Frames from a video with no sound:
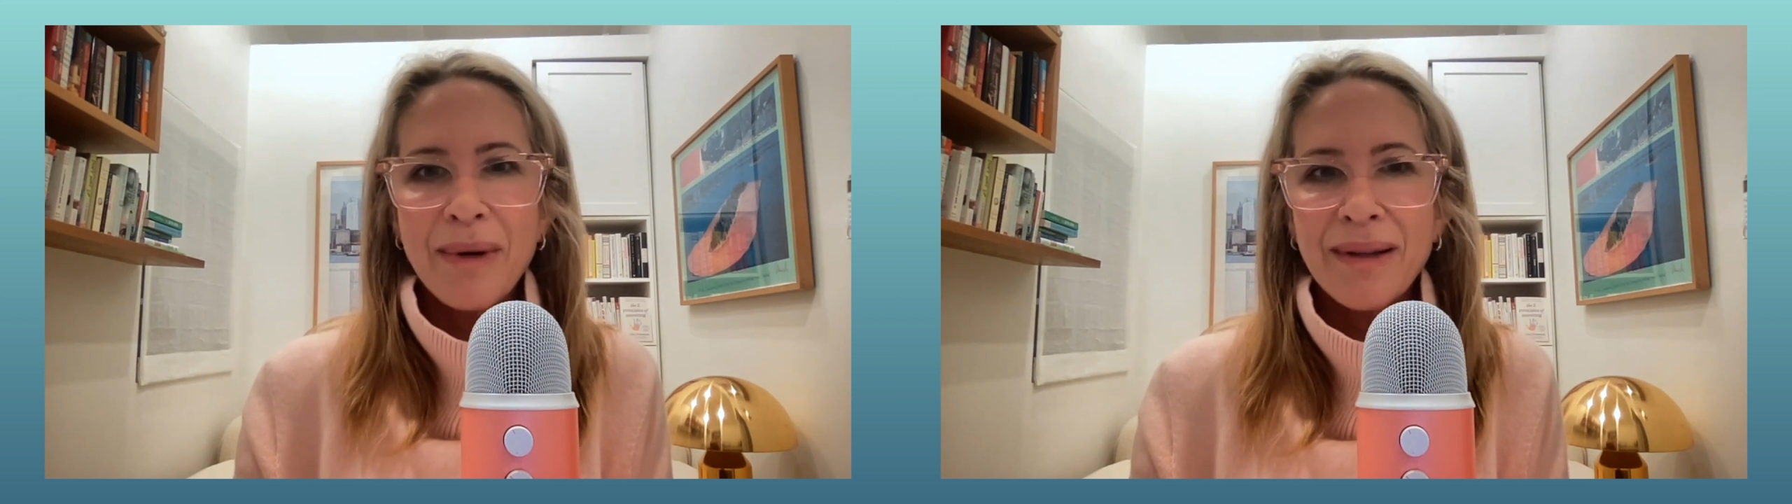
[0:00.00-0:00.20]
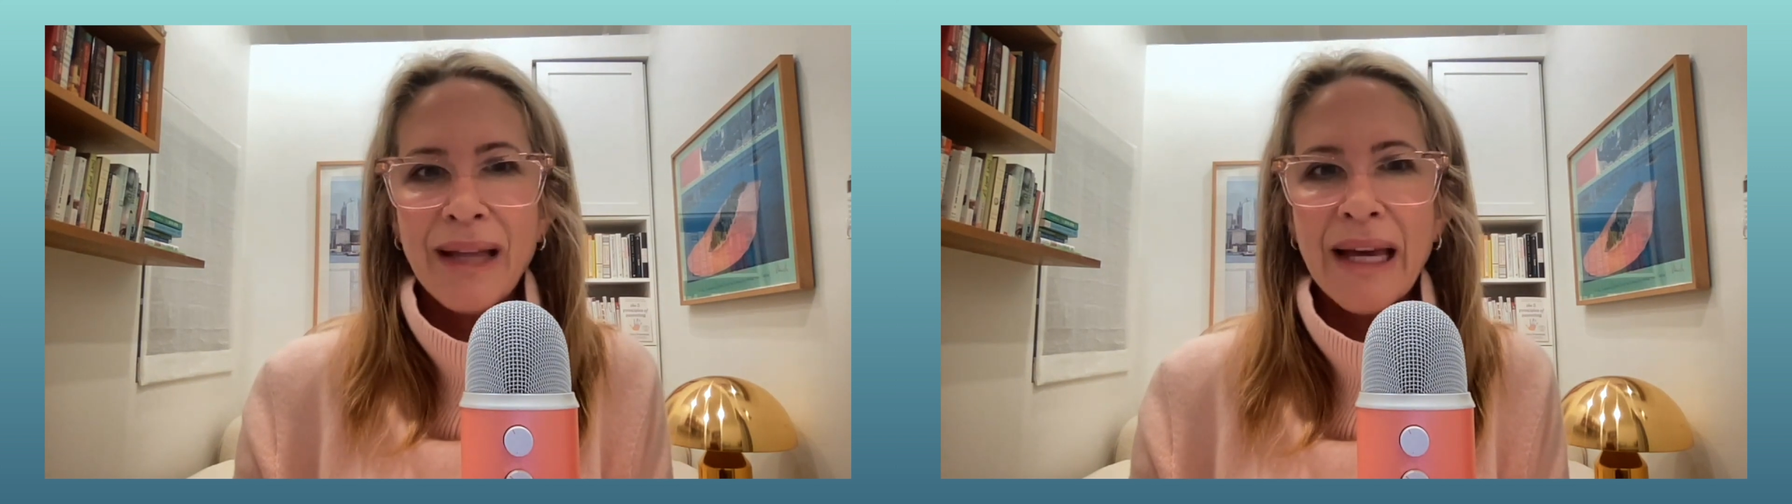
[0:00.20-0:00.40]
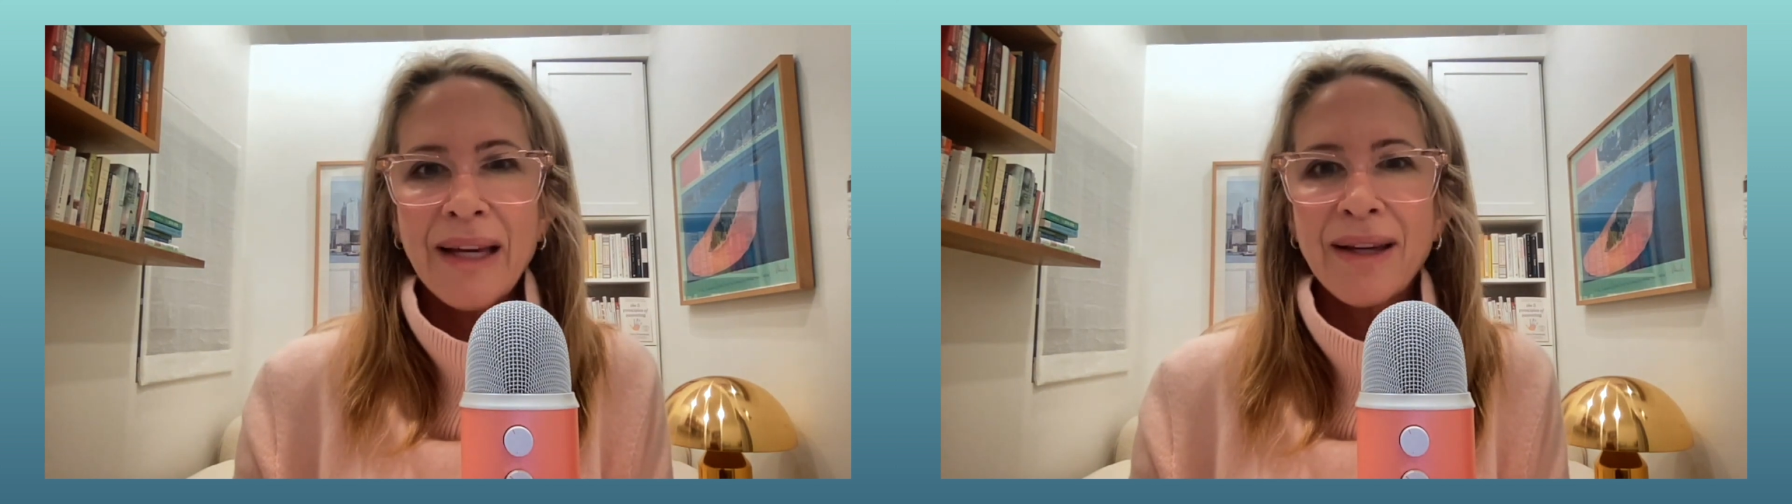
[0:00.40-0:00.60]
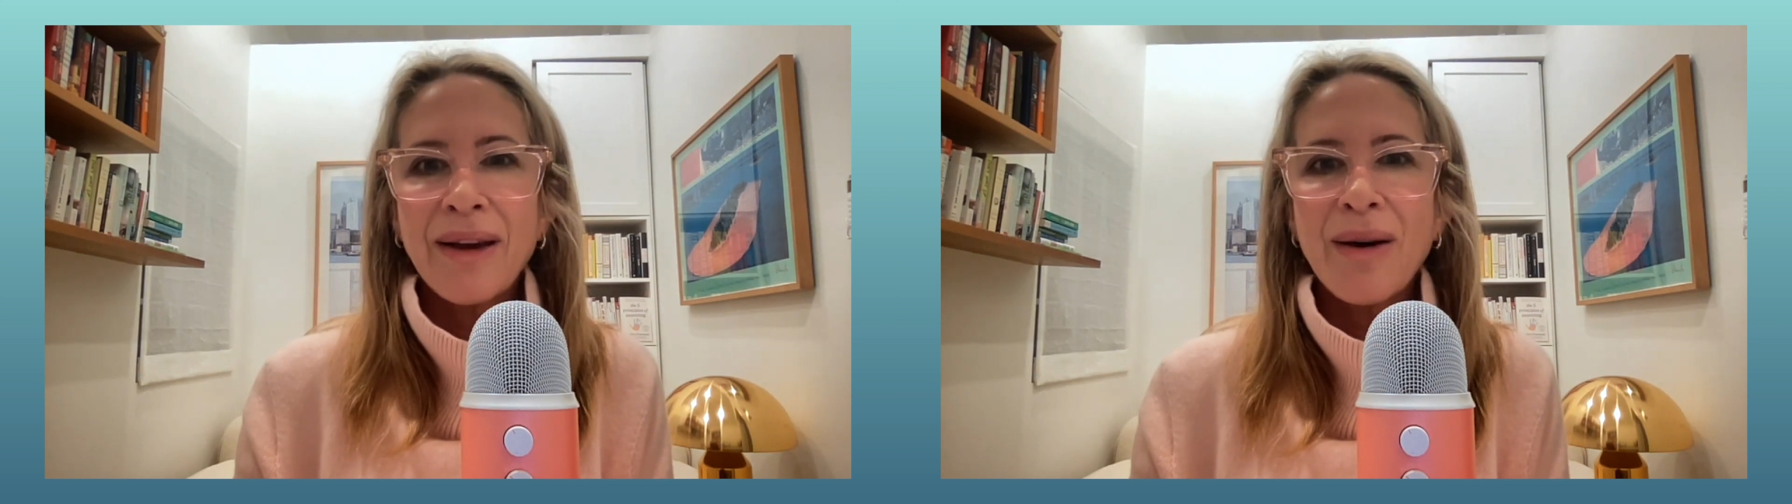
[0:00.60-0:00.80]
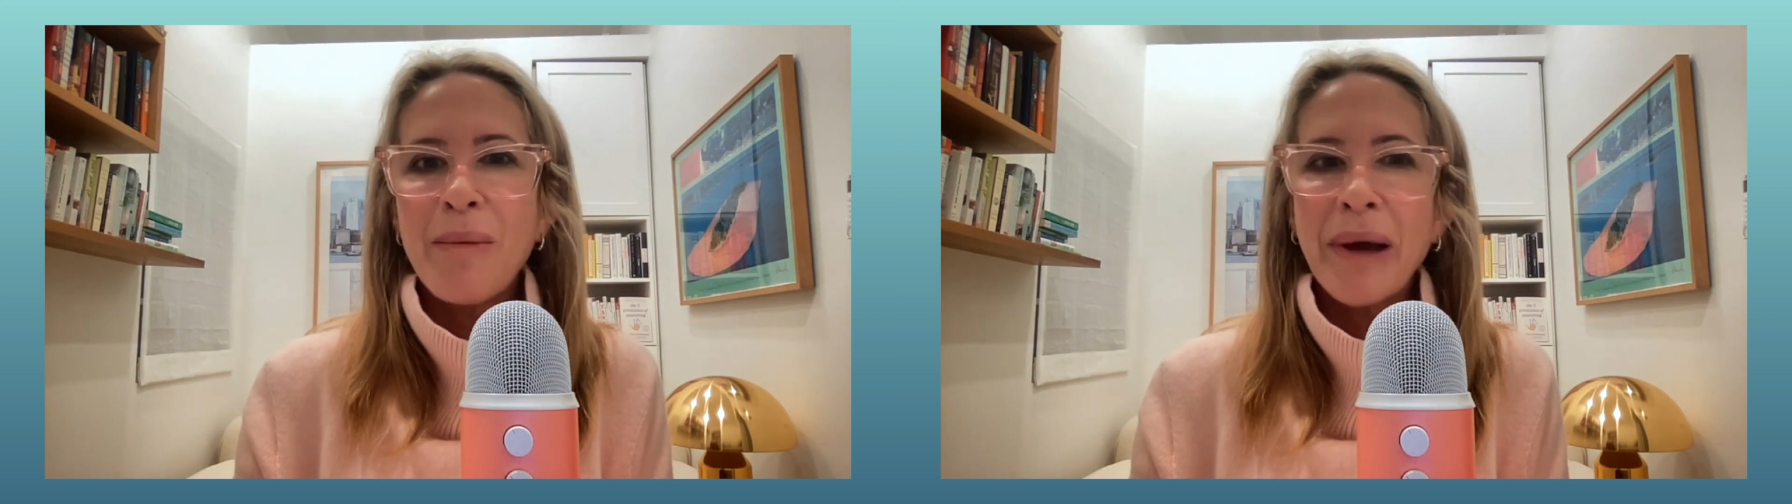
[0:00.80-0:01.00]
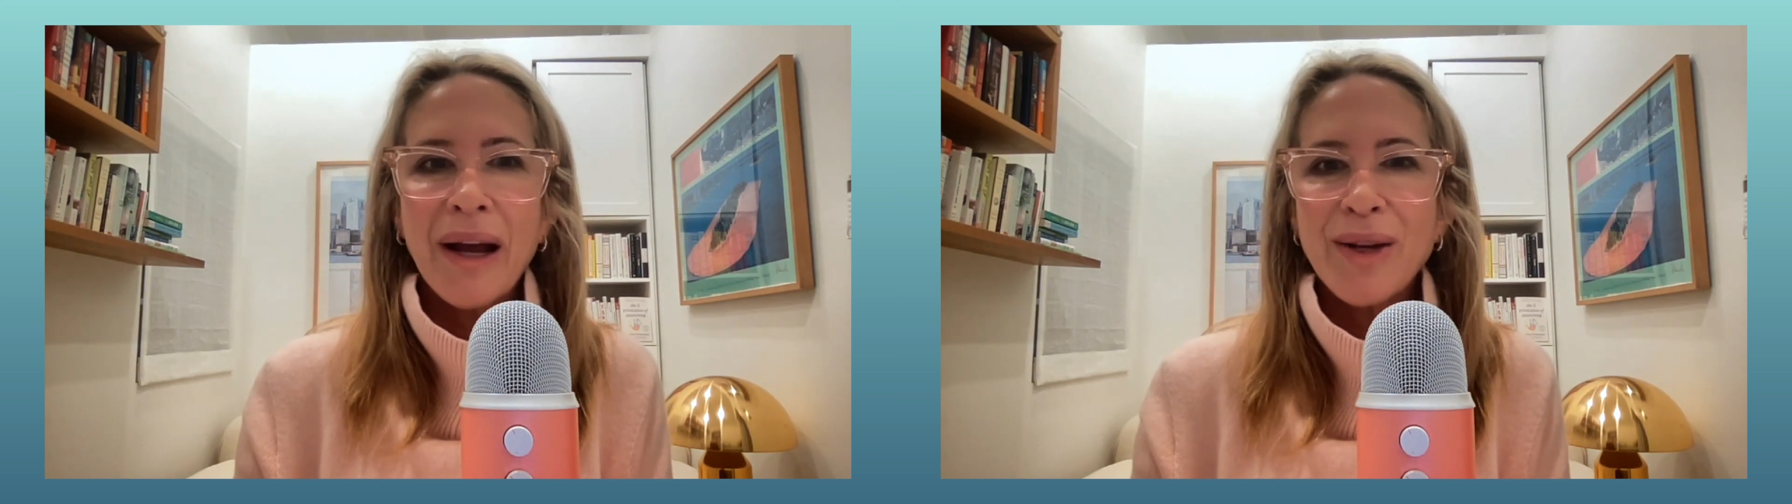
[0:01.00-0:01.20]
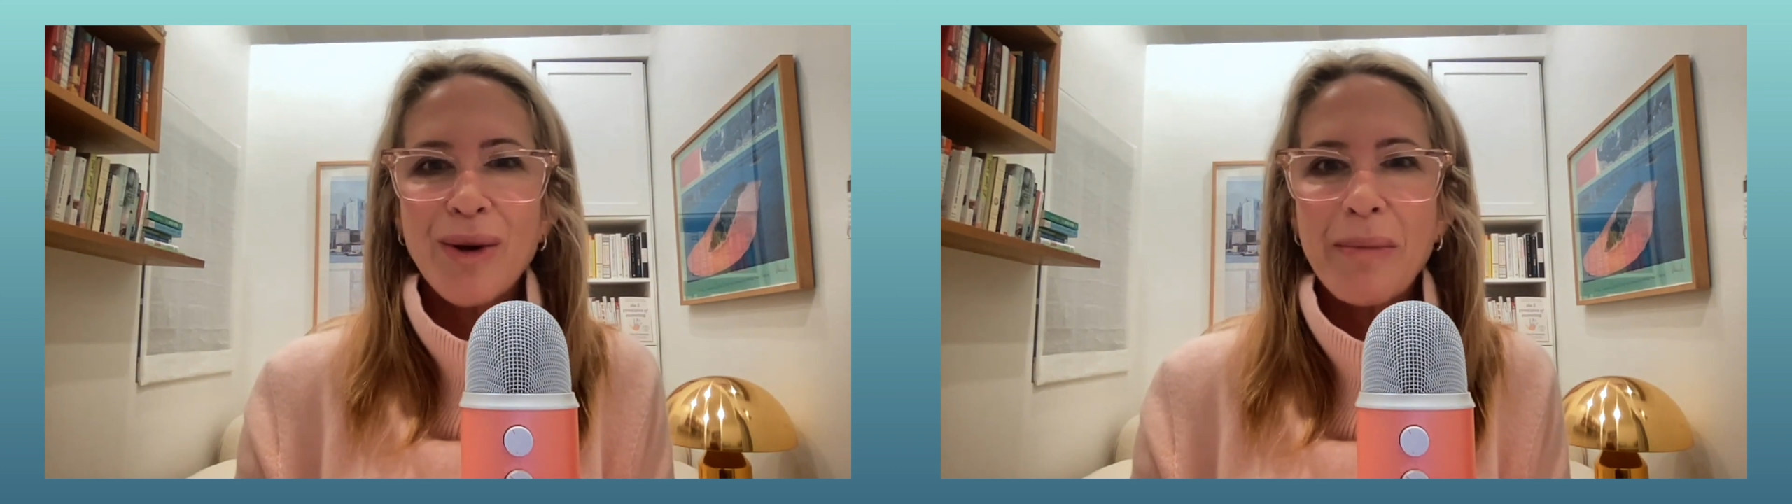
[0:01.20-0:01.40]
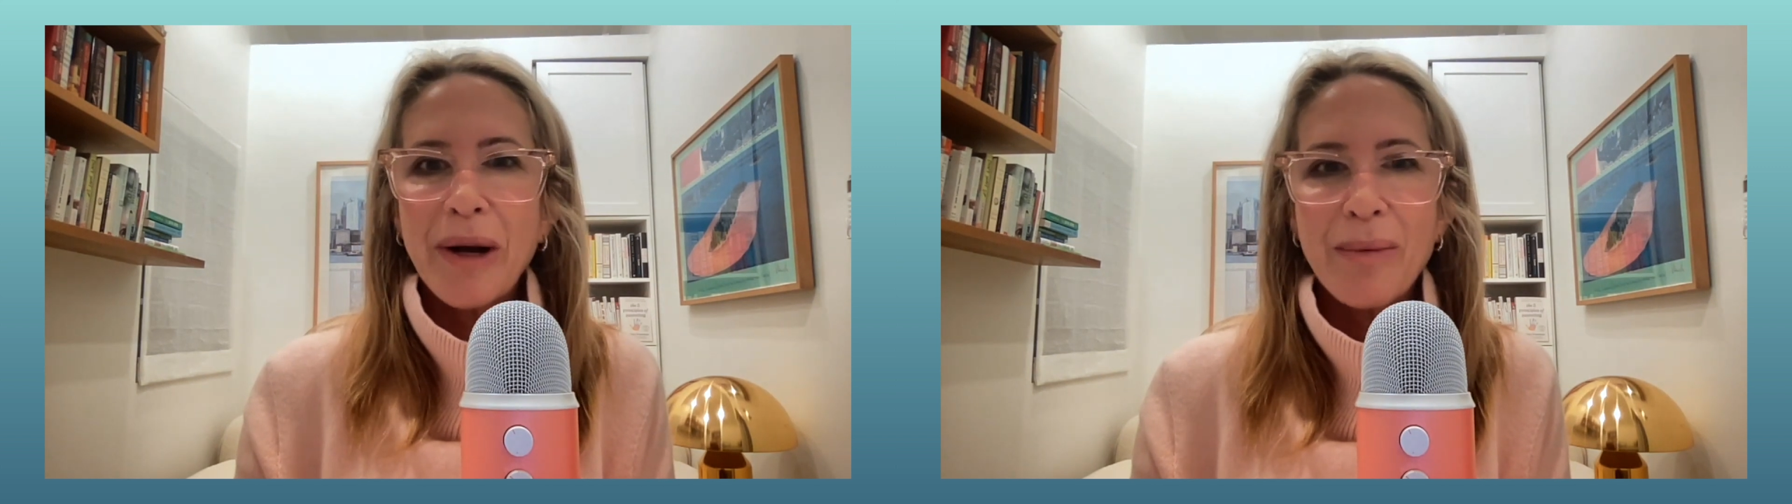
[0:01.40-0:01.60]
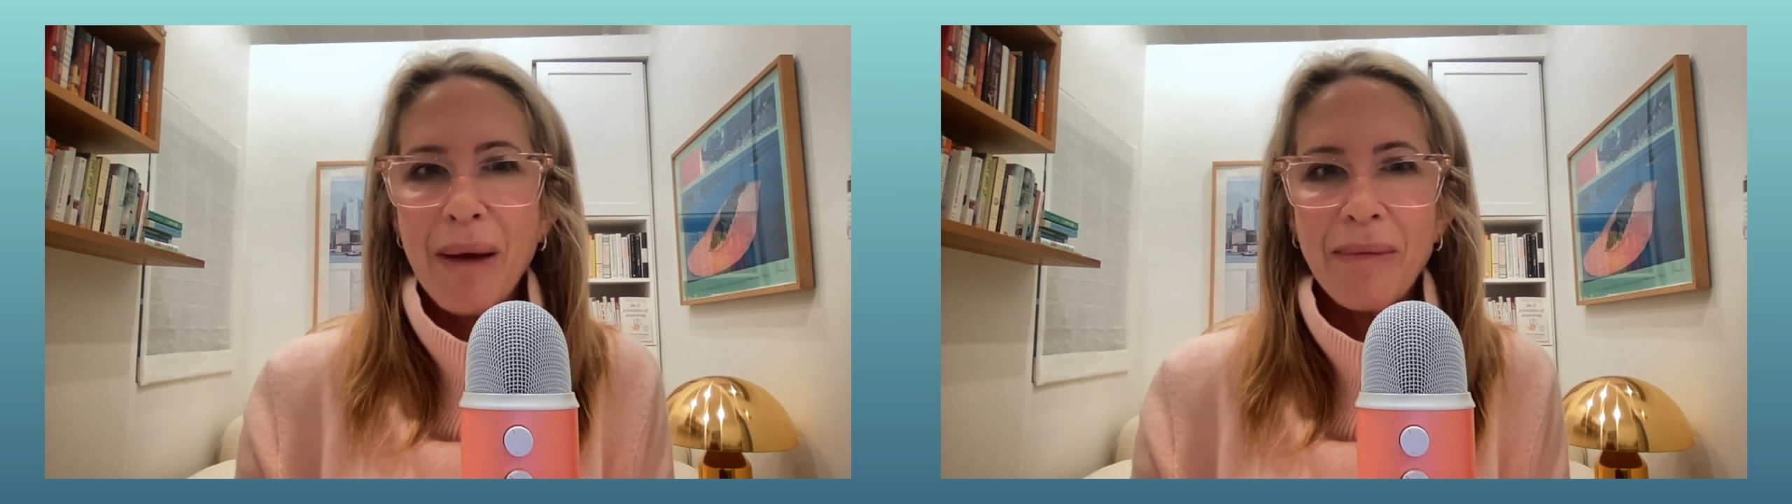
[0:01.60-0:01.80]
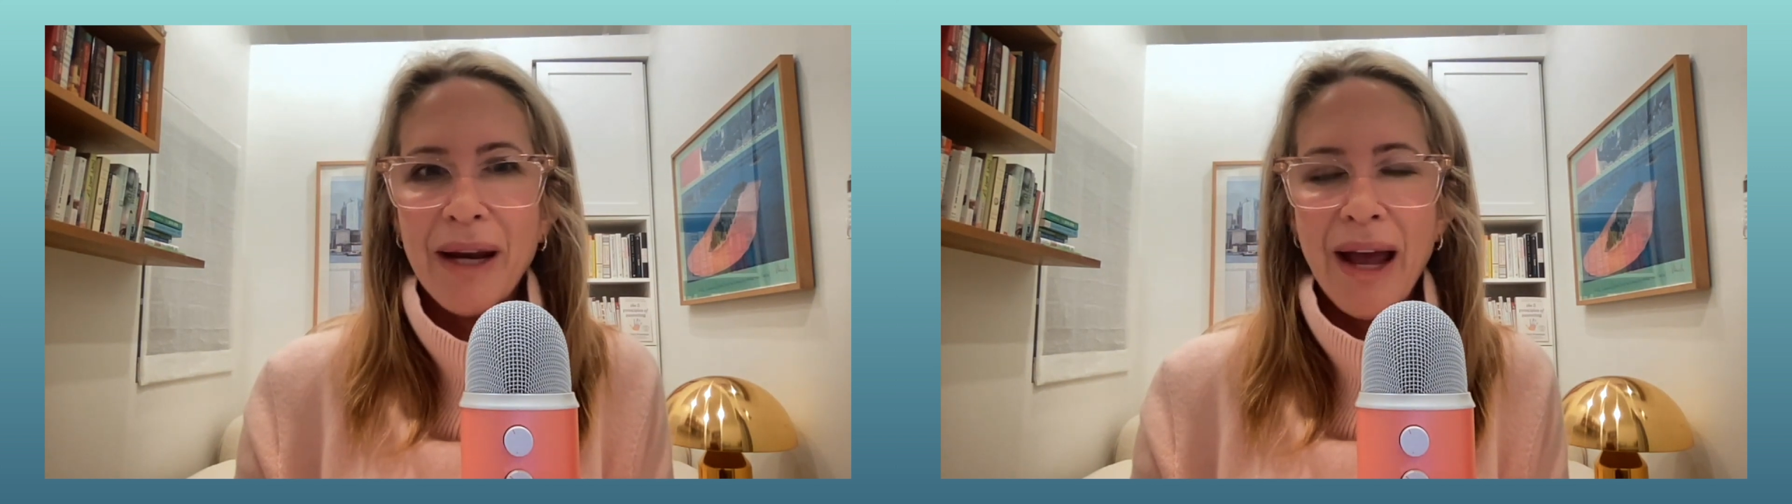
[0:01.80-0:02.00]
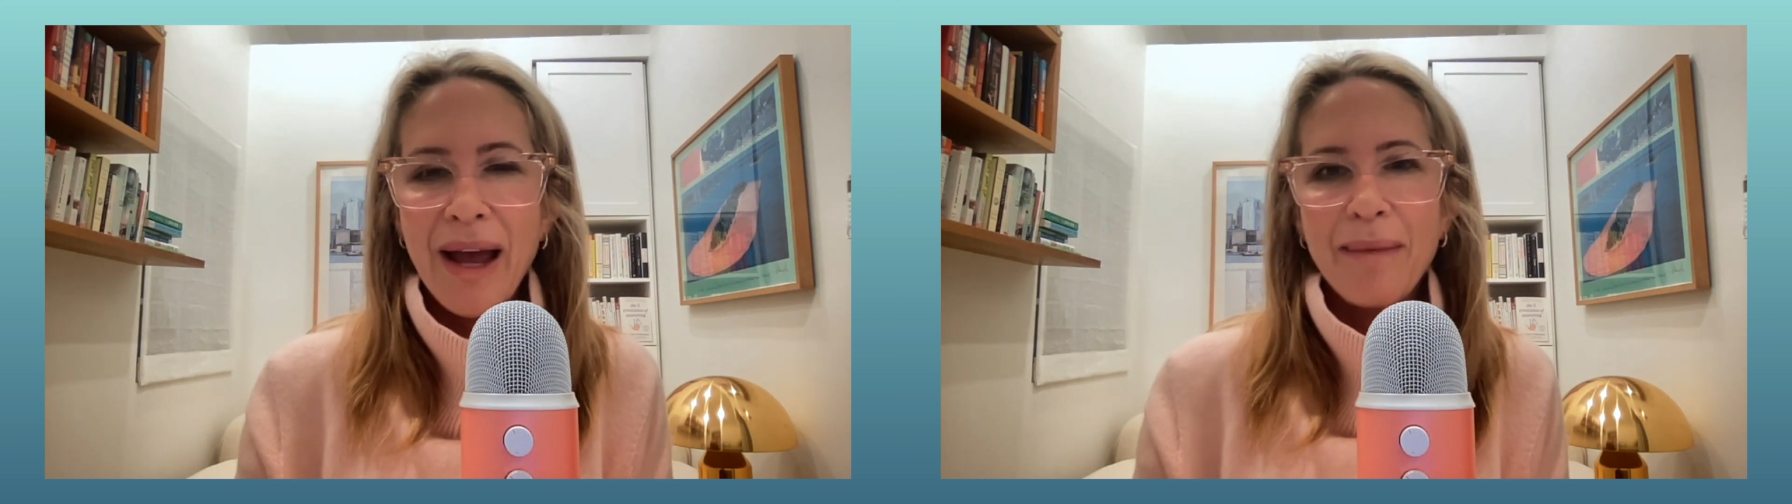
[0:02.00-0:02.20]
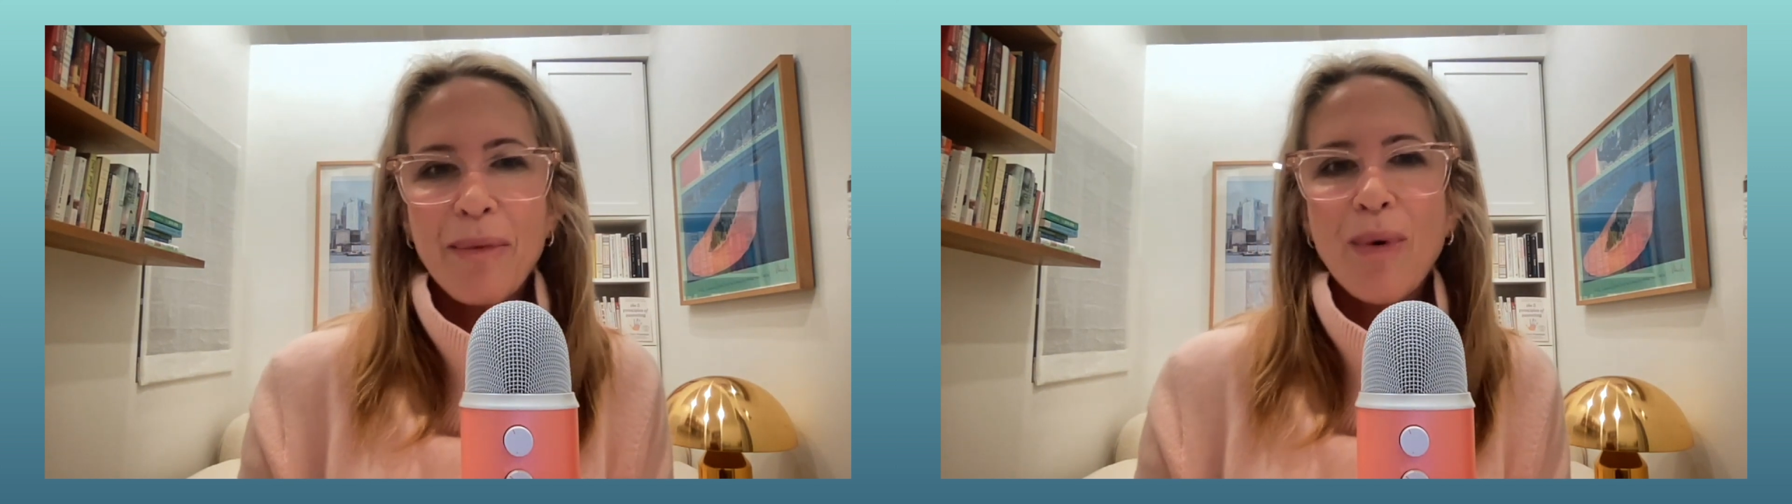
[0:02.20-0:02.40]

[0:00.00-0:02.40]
Like, oh my God, you're a better mom than I am.